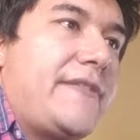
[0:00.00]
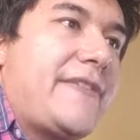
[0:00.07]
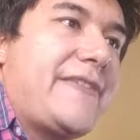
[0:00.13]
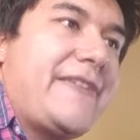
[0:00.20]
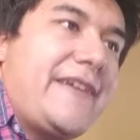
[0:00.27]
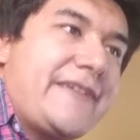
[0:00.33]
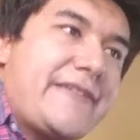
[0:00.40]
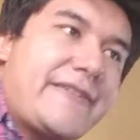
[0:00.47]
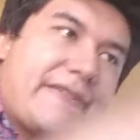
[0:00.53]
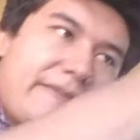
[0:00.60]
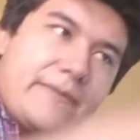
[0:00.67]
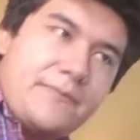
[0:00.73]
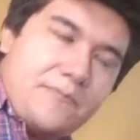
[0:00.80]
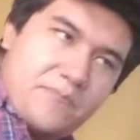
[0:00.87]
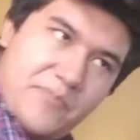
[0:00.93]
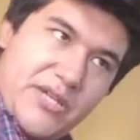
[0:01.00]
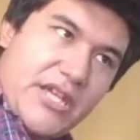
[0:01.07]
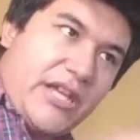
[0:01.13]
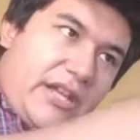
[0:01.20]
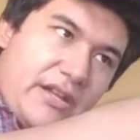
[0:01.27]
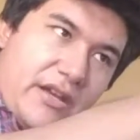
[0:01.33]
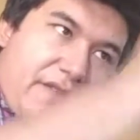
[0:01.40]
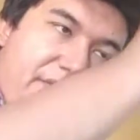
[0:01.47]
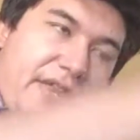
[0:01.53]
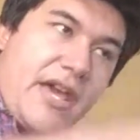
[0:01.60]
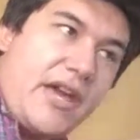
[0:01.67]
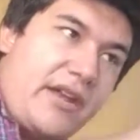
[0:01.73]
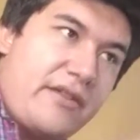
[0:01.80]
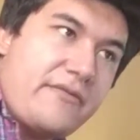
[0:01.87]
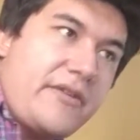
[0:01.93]
6 beat of
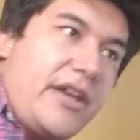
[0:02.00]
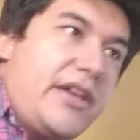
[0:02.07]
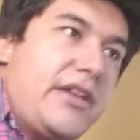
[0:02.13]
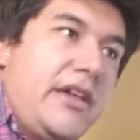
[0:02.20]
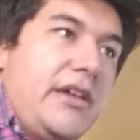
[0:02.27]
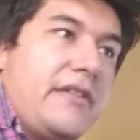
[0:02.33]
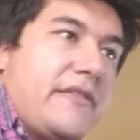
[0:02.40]
that, right?